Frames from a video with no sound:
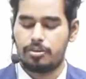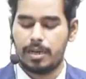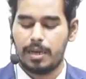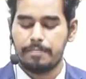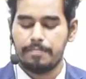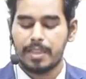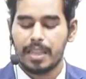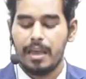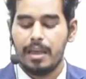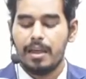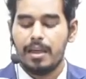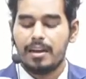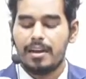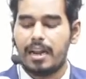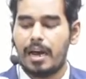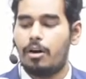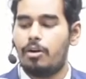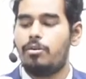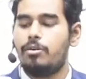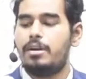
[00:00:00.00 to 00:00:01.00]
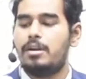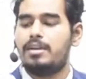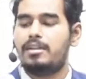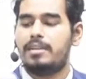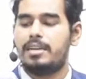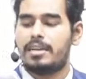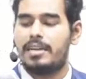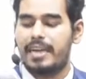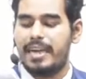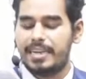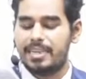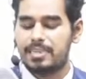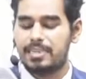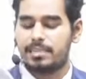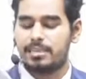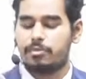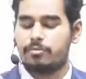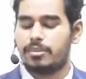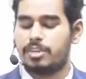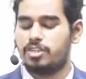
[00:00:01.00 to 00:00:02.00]
Okay, now the
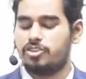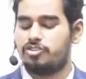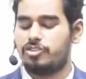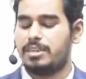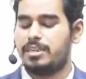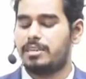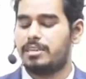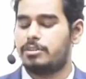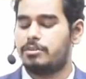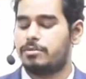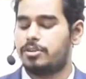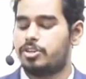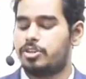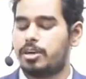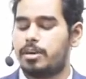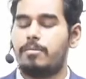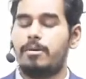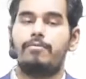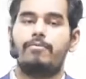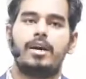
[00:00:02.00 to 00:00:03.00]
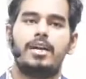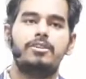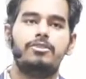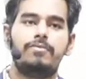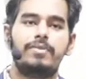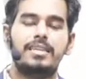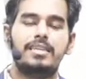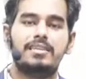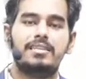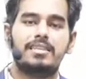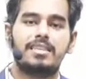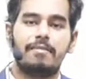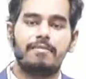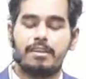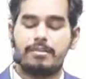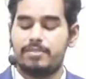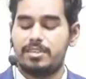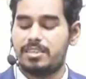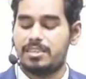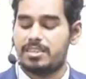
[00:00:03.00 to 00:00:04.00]
next question is question number
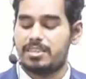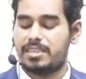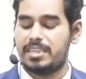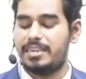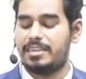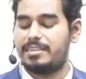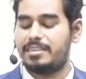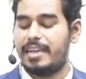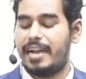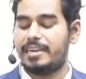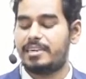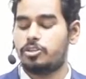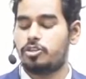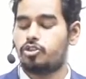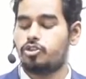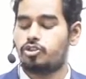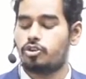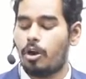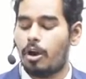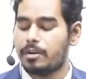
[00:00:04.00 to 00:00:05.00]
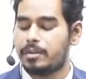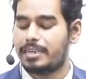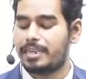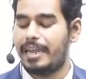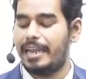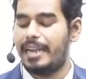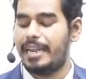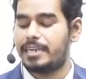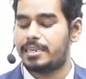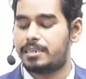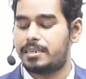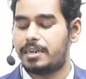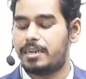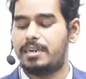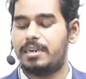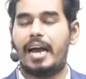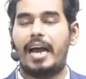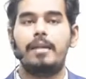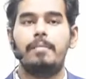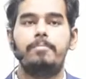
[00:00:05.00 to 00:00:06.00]
127, which states that a short
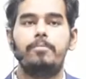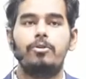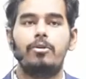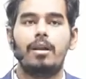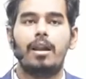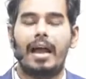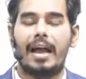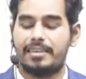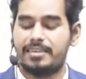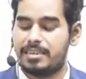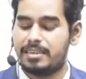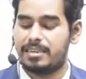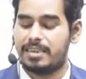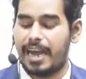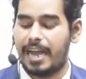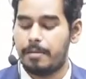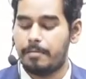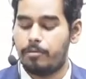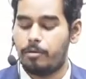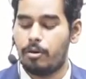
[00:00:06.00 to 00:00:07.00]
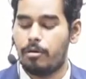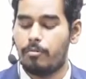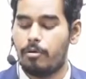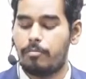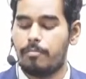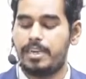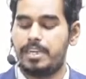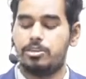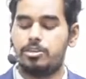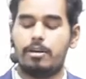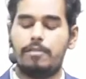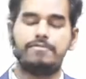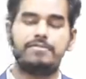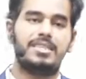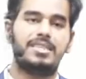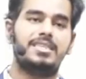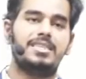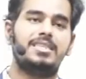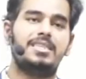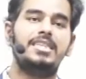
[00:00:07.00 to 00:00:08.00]
electric dipole has a dipole moment of
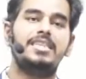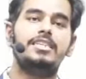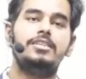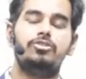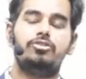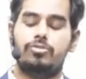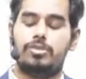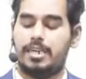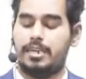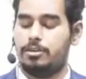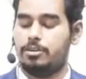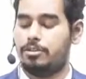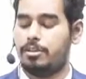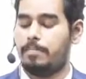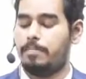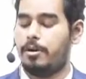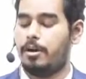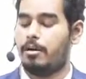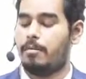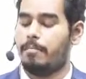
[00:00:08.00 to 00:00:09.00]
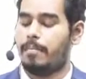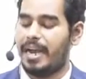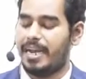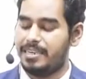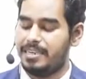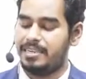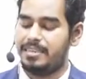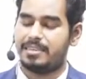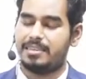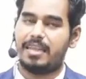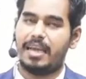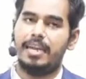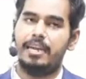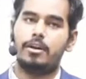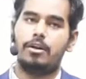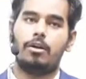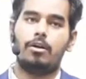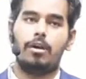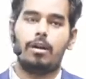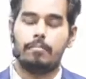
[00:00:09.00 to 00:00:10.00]
16 into 10 to the power minus
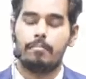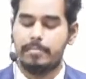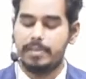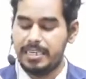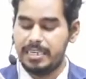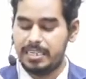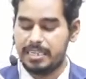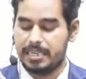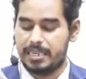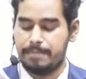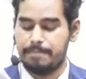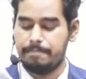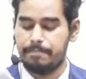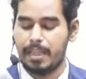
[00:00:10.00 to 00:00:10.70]
9 coulomb meter.